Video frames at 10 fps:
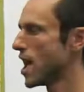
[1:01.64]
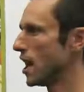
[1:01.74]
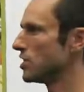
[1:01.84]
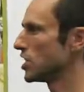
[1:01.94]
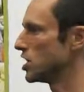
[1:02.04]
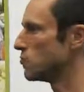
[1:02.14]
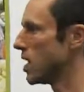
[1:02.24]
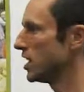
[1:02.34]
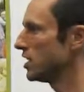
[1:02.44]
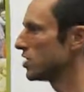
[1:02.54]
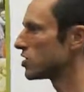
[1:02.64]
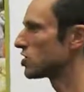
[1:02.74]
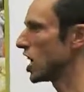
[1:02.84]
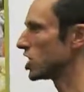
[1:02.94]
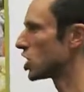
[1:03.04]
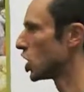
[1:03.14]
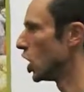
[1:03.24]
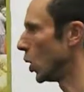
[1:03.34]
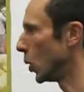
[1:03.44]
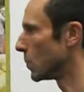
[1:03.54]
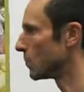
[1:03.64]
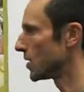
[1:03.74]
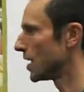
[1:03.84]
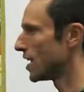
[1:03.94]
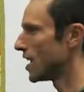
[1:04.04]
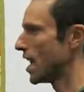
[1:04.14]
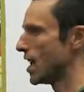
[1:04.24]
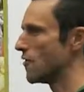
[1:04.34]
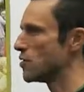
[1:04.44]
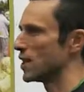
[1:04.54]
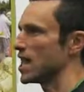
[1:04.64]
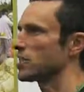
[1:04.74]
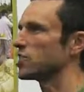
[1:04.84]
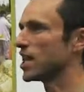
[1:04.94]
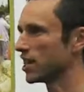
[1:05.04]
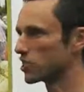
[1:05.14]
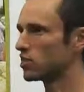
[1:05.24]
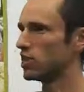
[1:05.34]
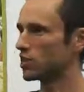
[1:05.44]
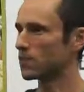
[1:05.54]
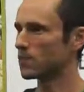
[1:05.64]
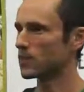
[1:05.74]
And I say, ready, set, go. And everybody has to get a seat.